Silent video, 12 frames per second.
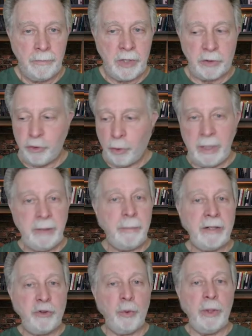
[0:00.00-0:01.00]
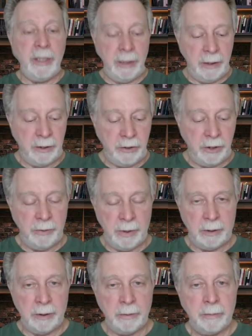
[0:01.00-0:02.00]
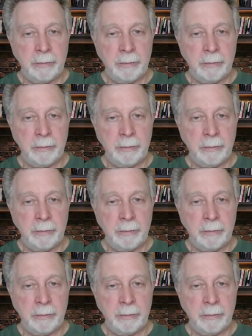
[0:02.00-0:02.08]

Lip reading: A 20 by 20 unit.